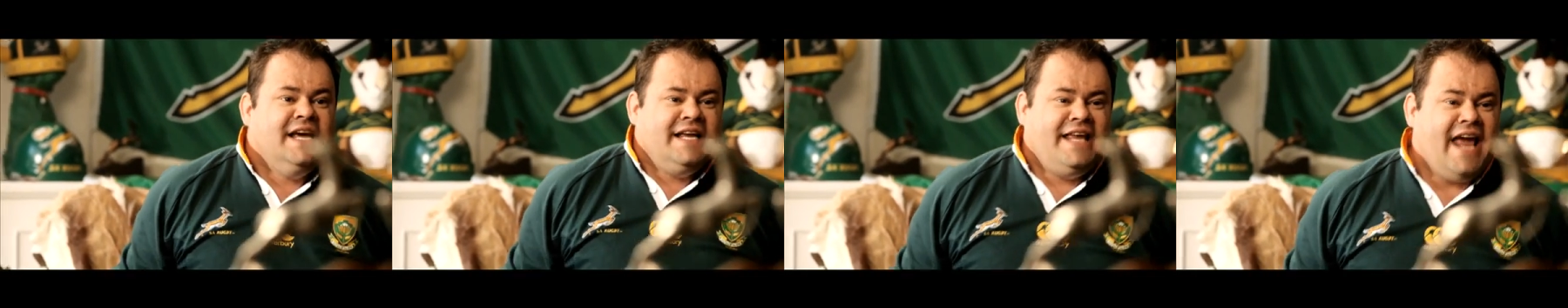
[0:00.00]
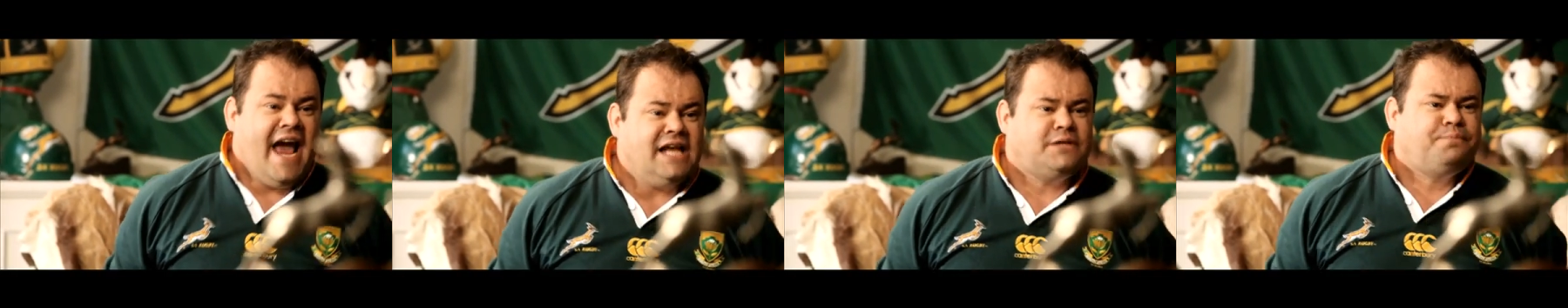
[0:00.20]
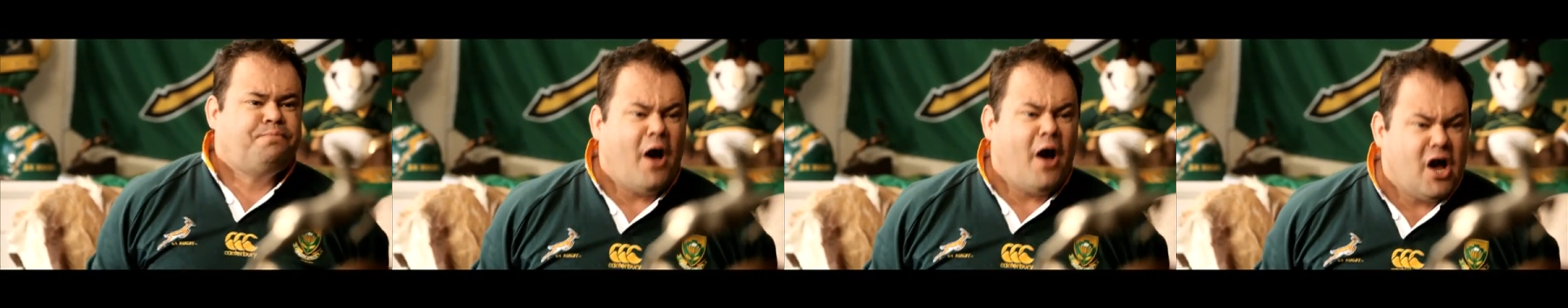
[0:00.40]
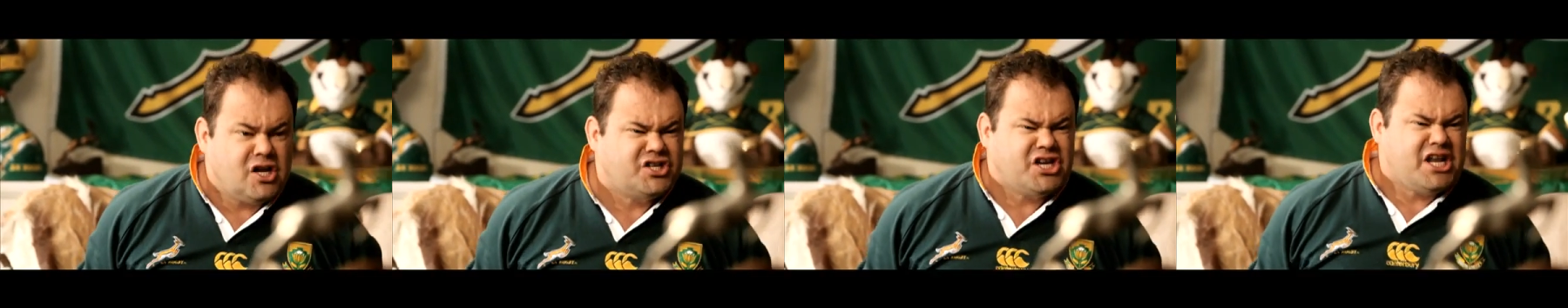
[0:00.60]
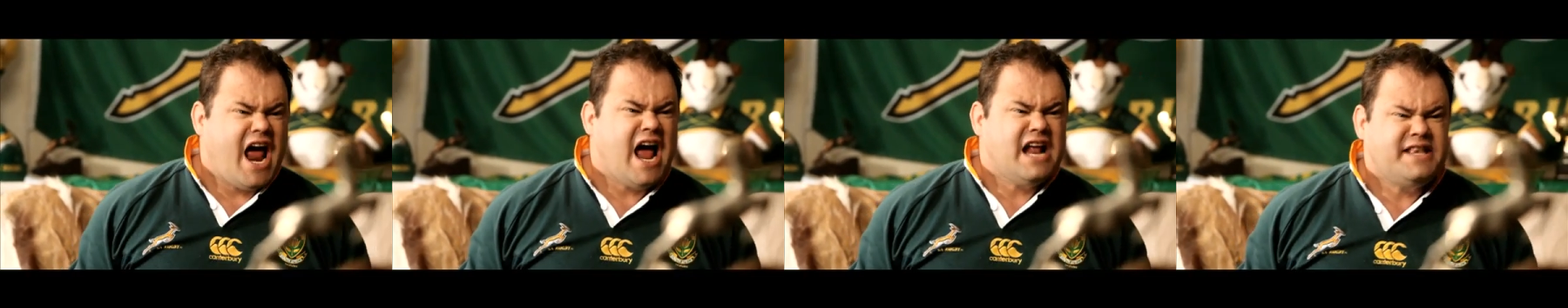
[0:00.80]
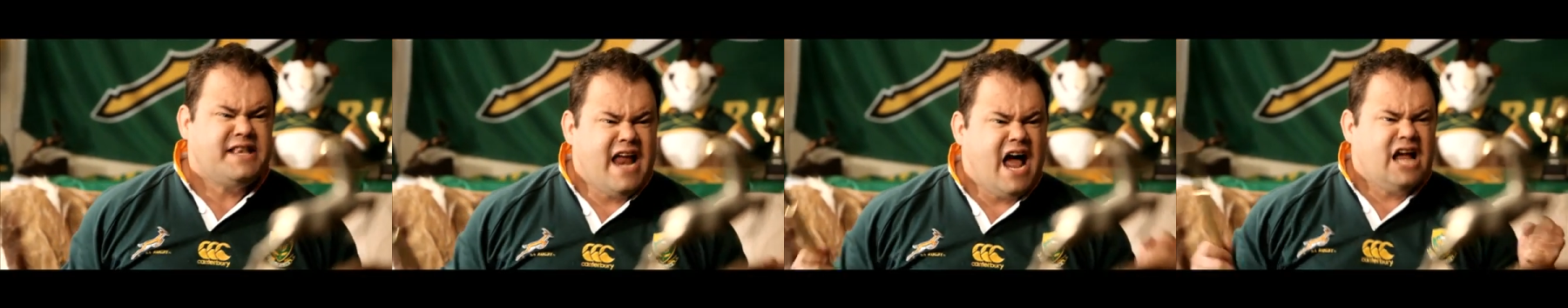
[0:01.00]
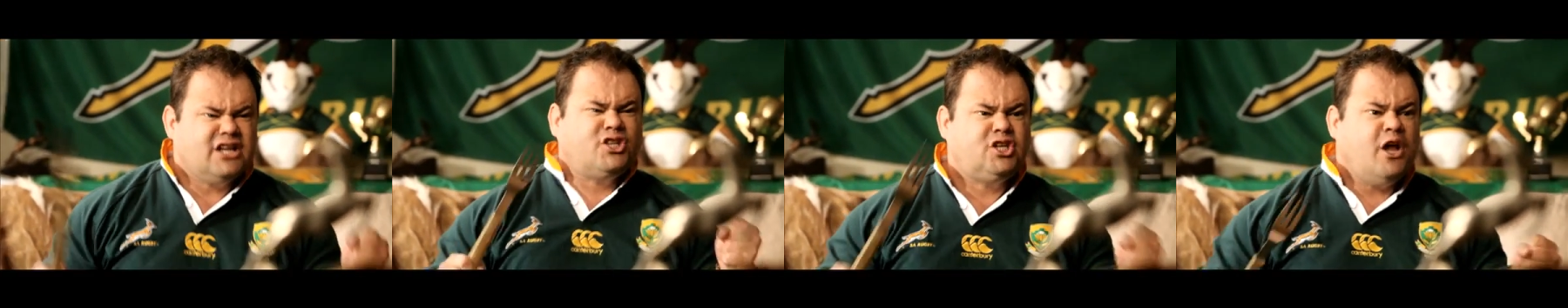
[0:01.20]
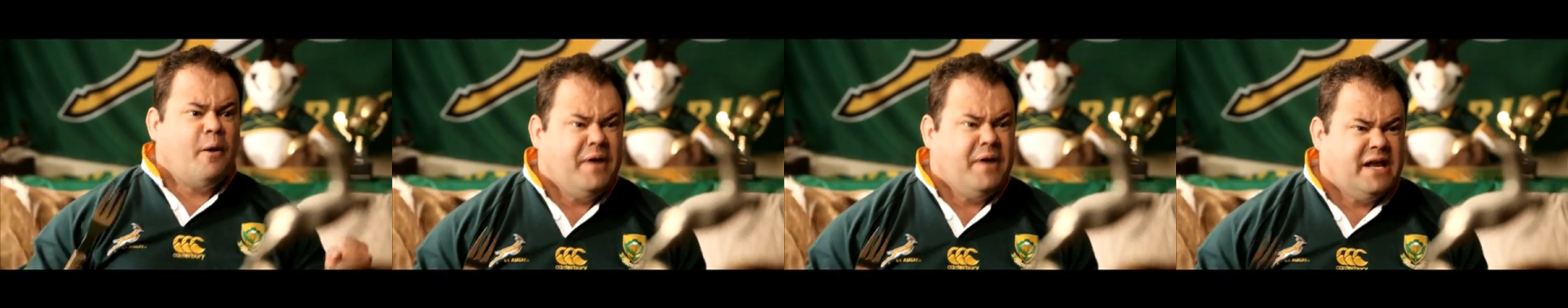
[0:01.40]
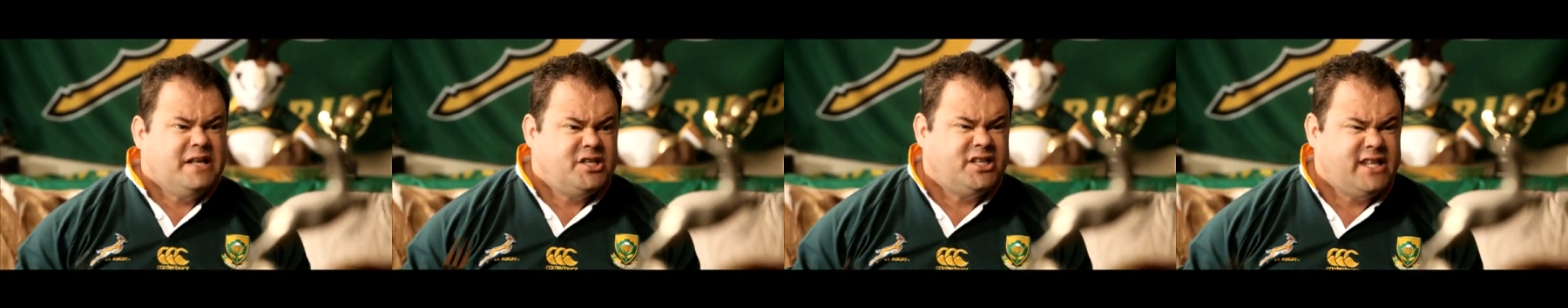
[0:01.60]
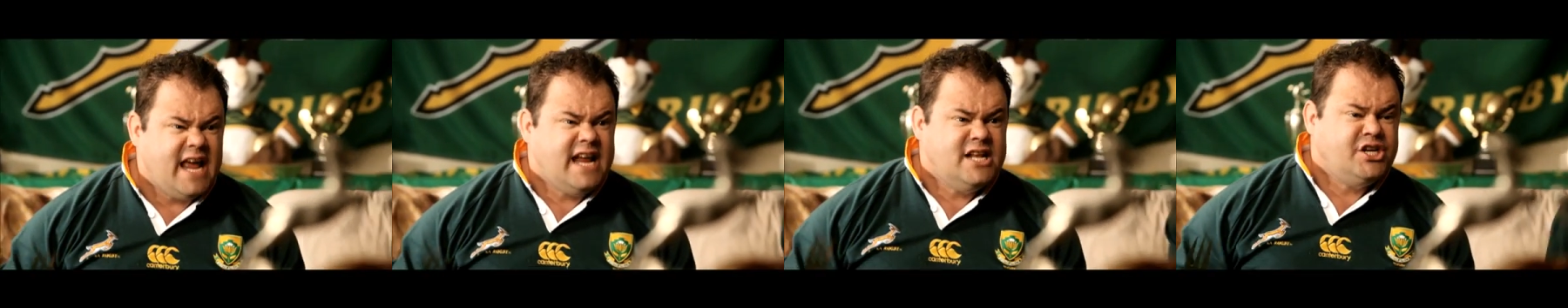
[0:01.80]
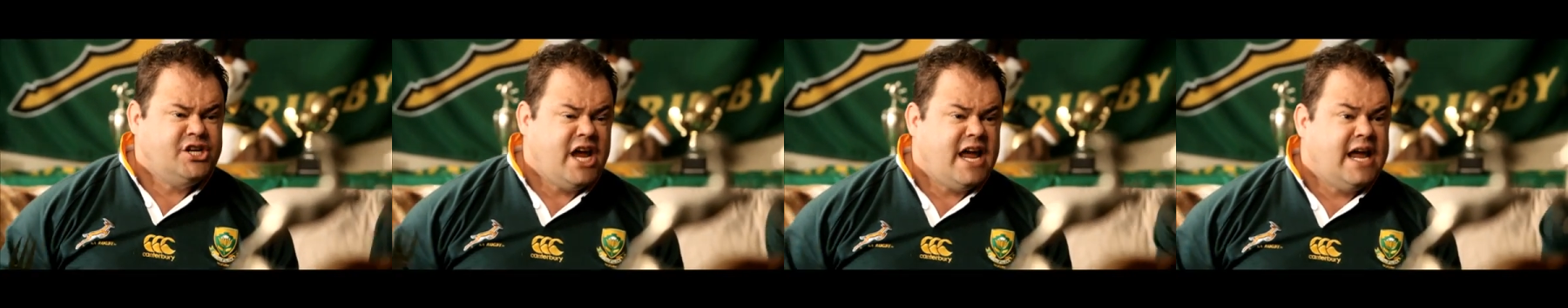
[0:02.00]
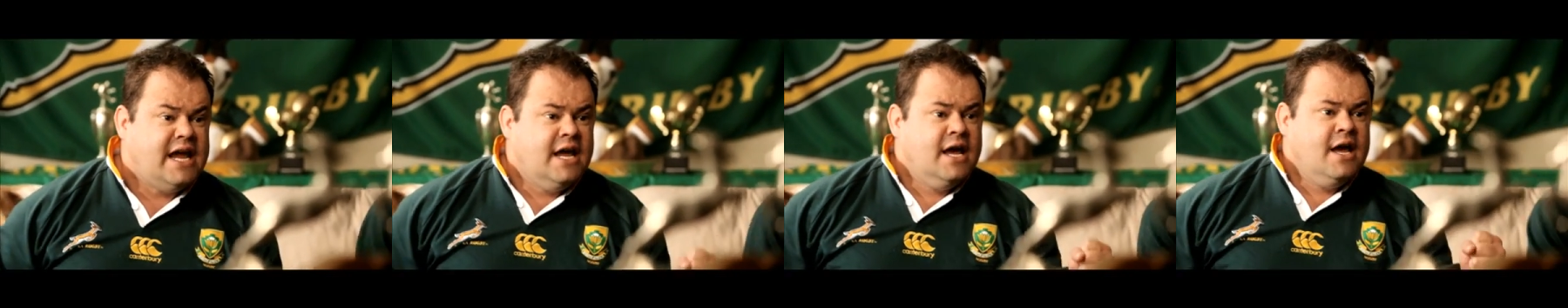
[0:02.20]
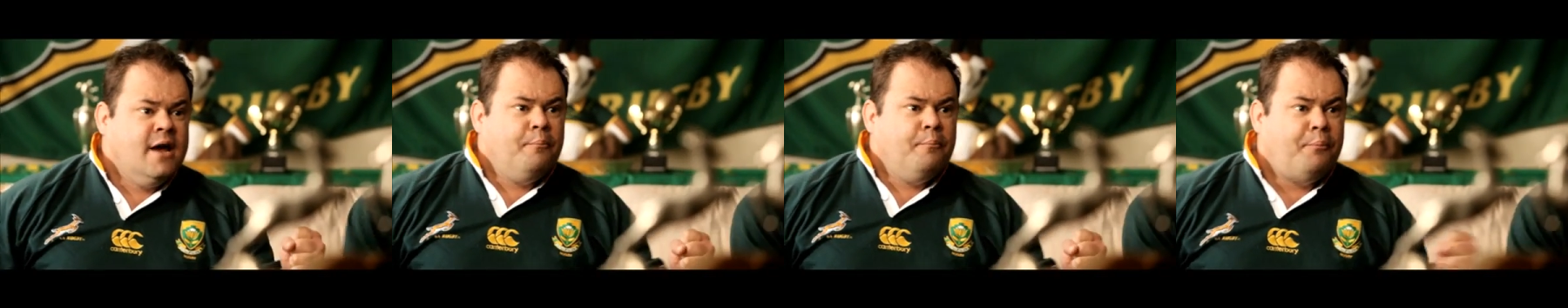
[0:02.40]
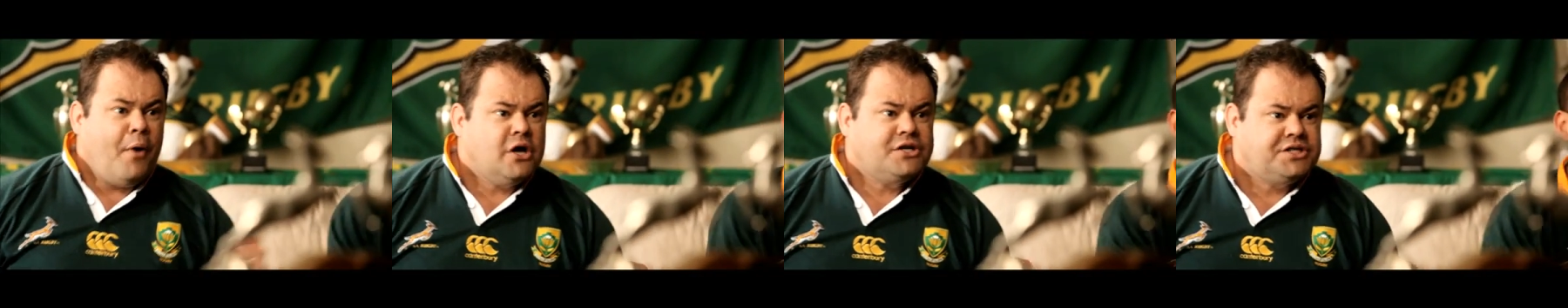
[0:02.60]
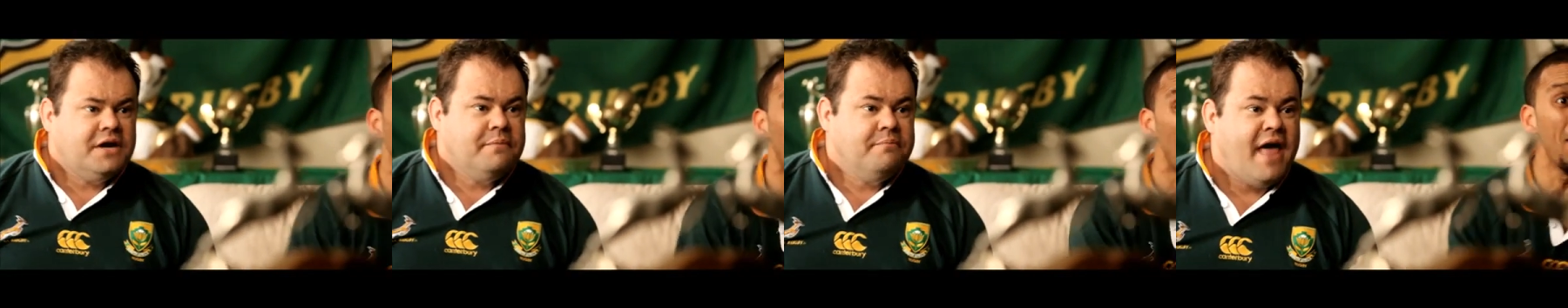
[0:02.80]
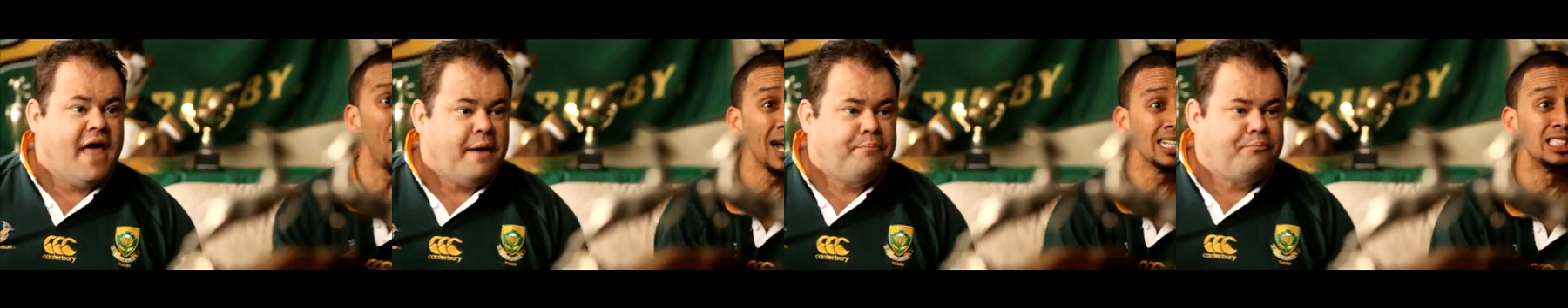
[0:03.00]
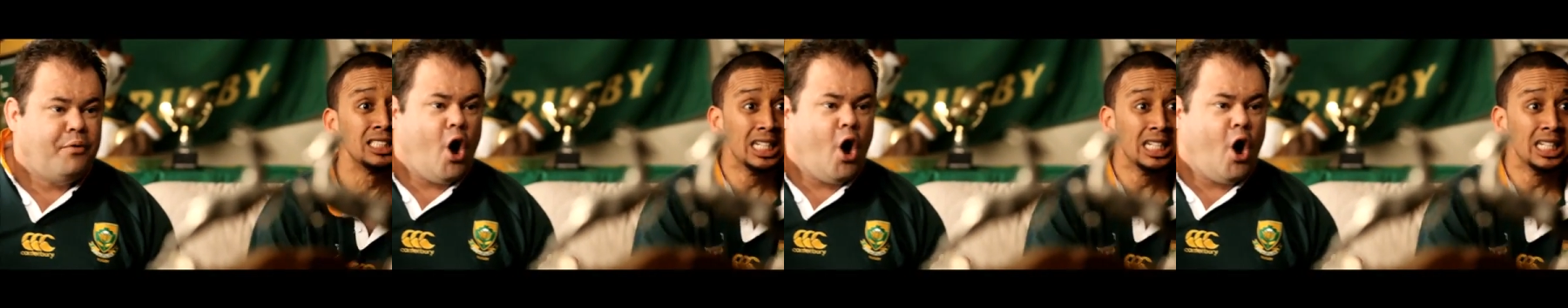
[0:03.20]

Yes, pass it up now, stop being stingy. Come on, come on, come on.